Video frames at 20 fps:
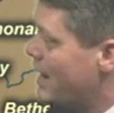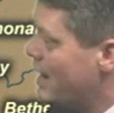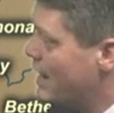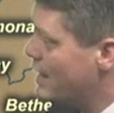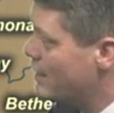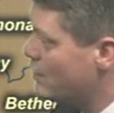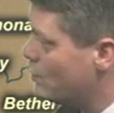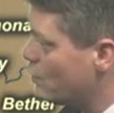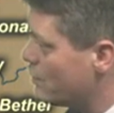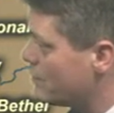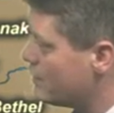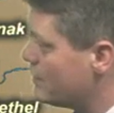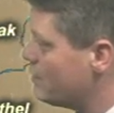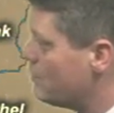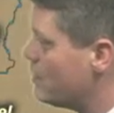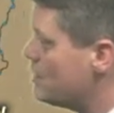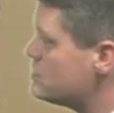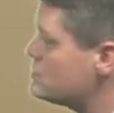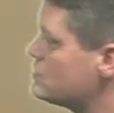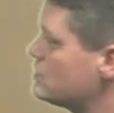and north and
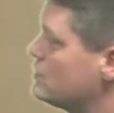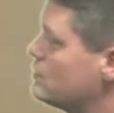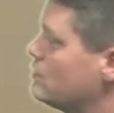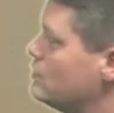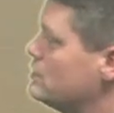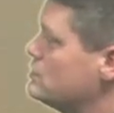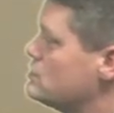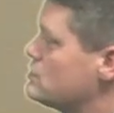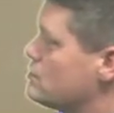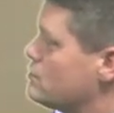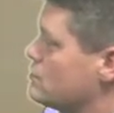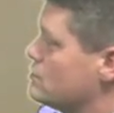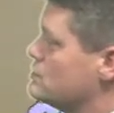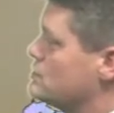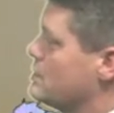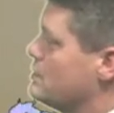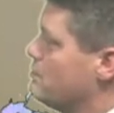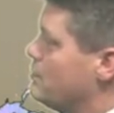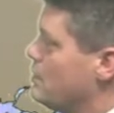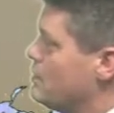westerly winds through
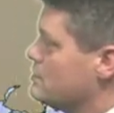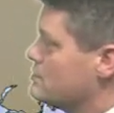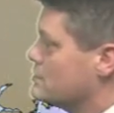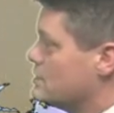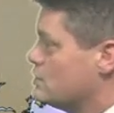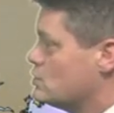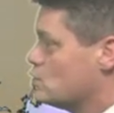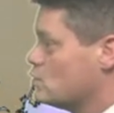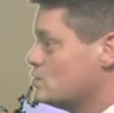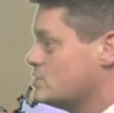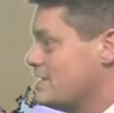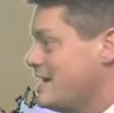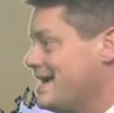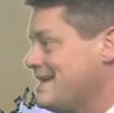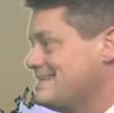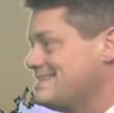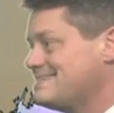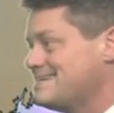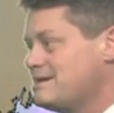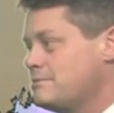St. Paul, St. George,
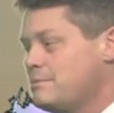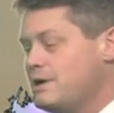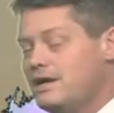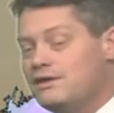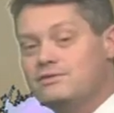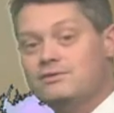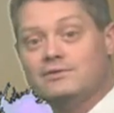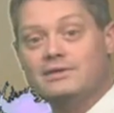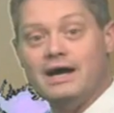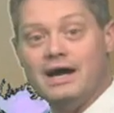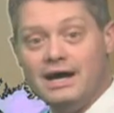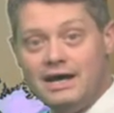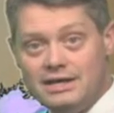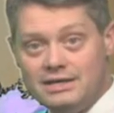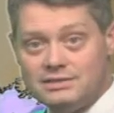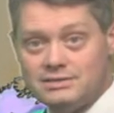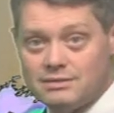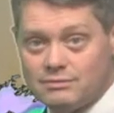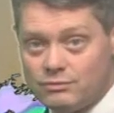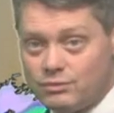and St. Matthew, the
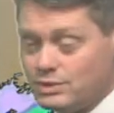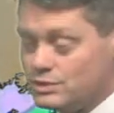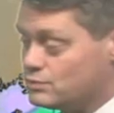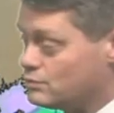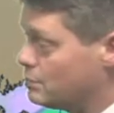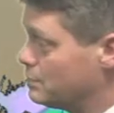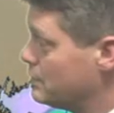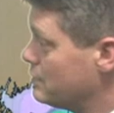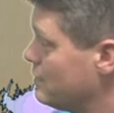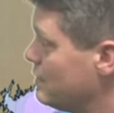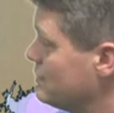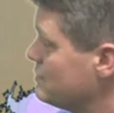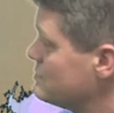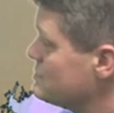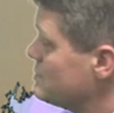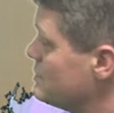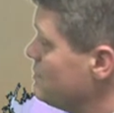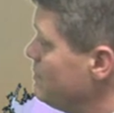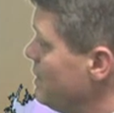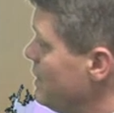highest of which will be around
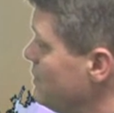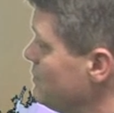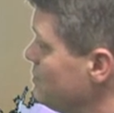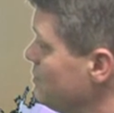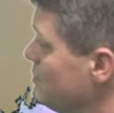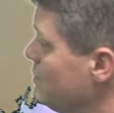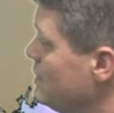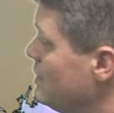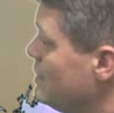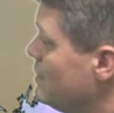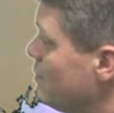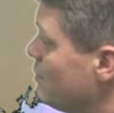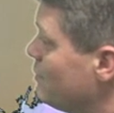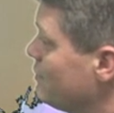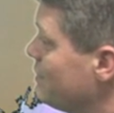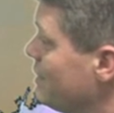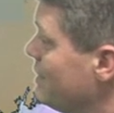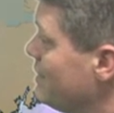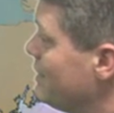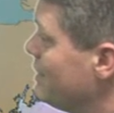St. Matthew with
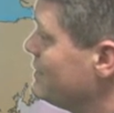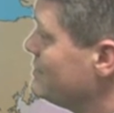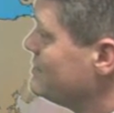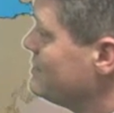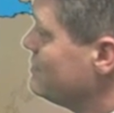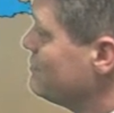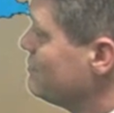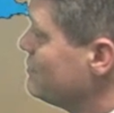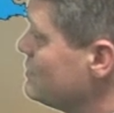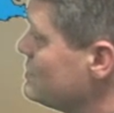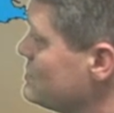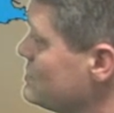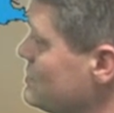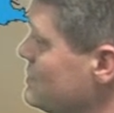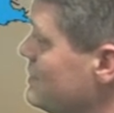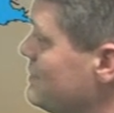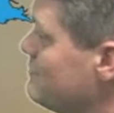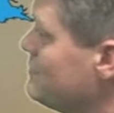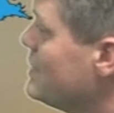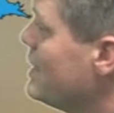that 19-foot
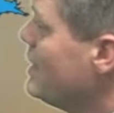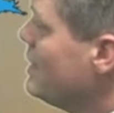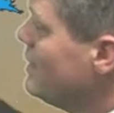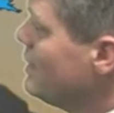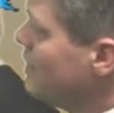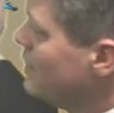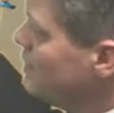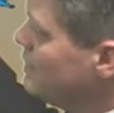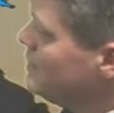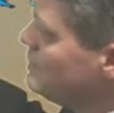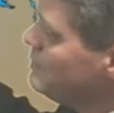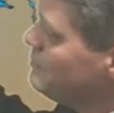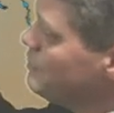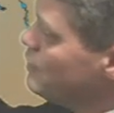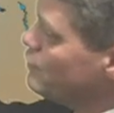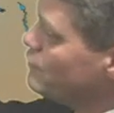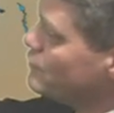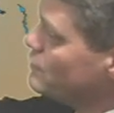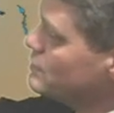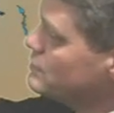sea. In the
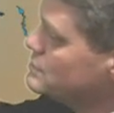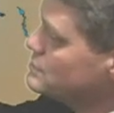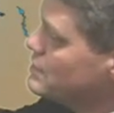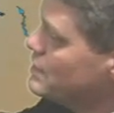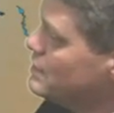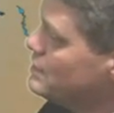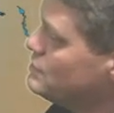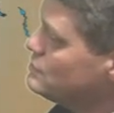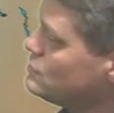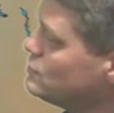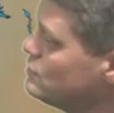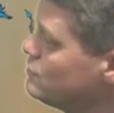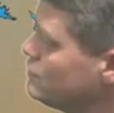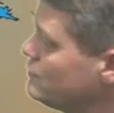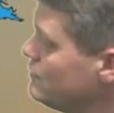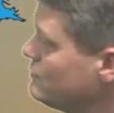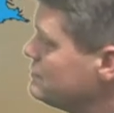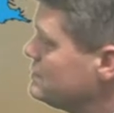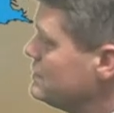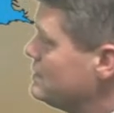Beaufort, 10 to
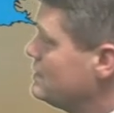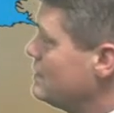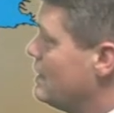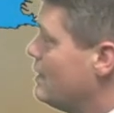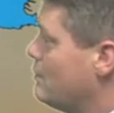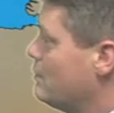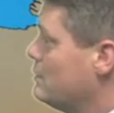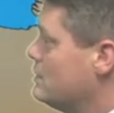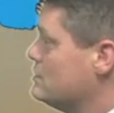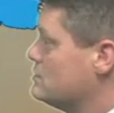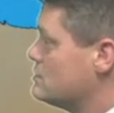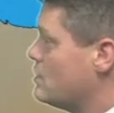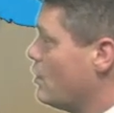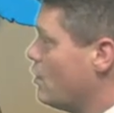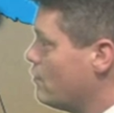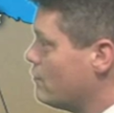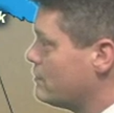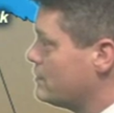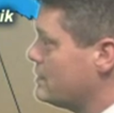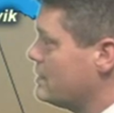15-knot winds
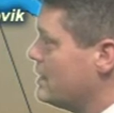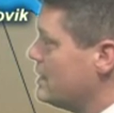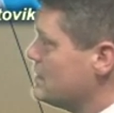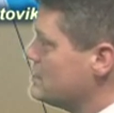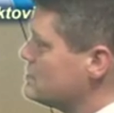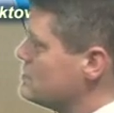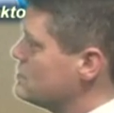over the ice.